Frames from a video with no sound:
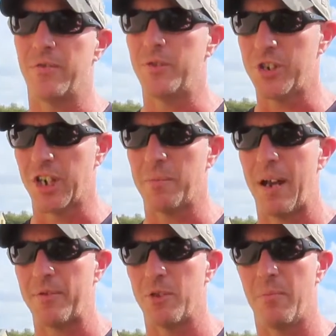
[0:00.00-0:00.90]
If you check them
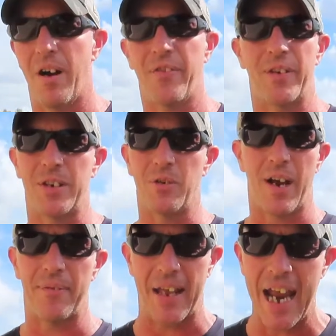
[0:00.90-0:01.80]
after a month and you don't
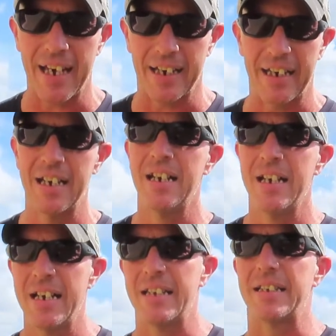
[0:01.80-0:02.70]
have to add any,
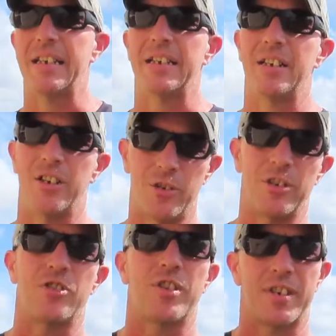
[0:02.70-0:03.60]
then you
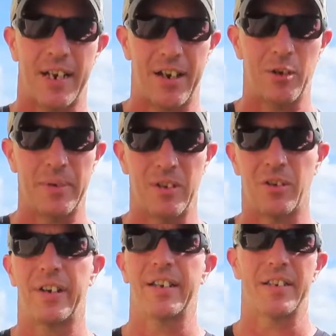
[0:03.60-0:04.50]
can stretch that out a little bit
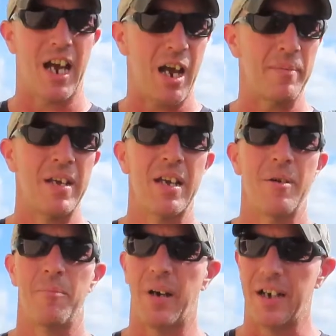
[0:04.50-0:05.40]
longer next time.
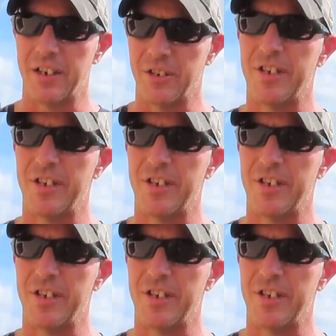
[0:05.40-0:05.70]
But you